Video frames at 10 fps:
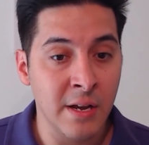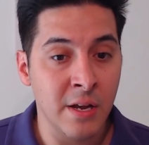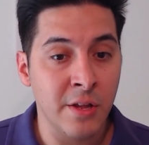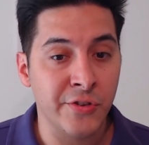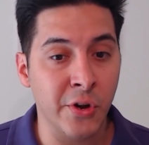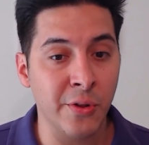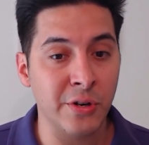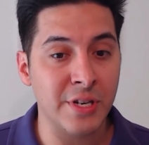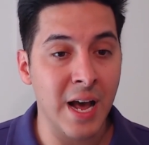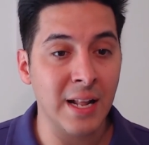So
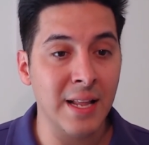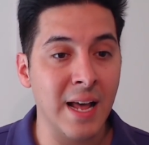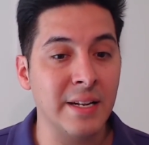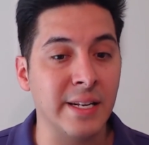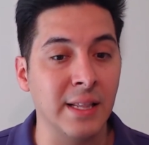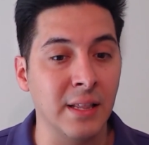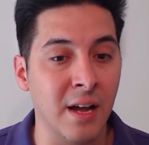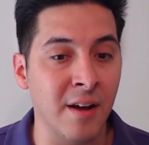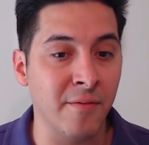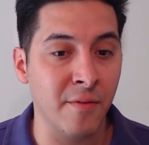there's not a lot to
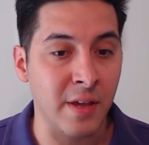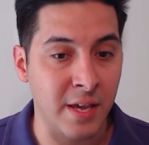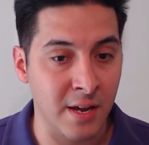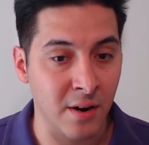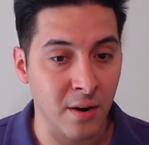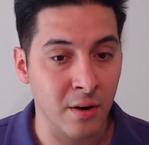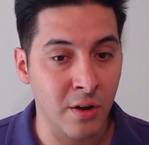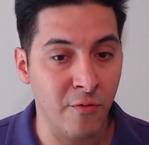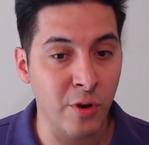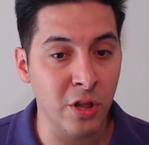love here.
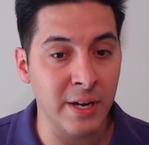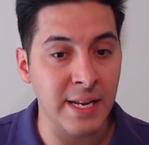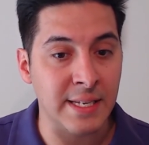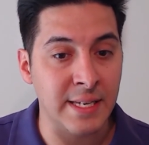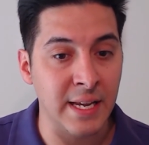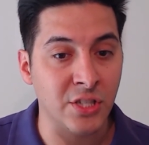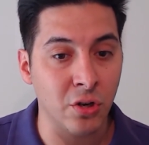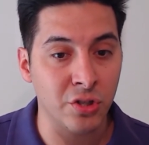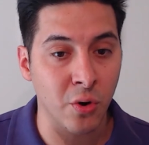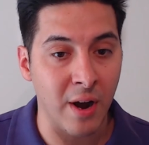If we look at Diggs,
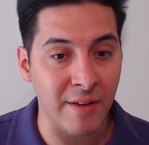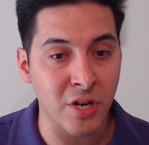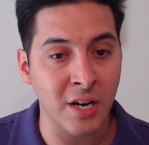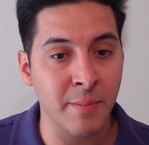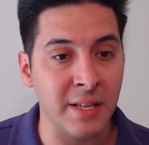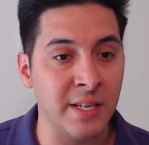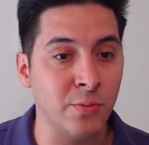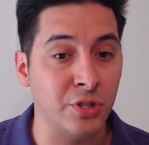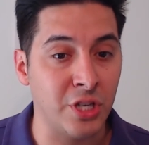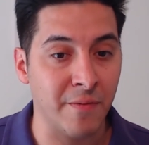so I've talked about this
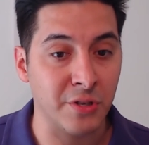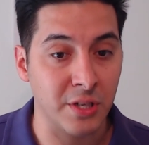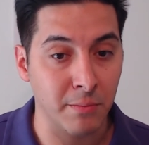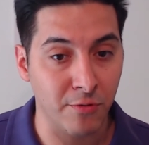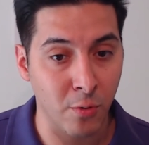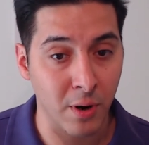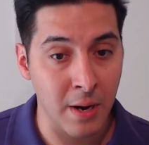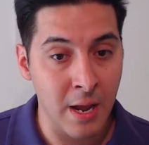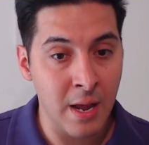with Jefferson before.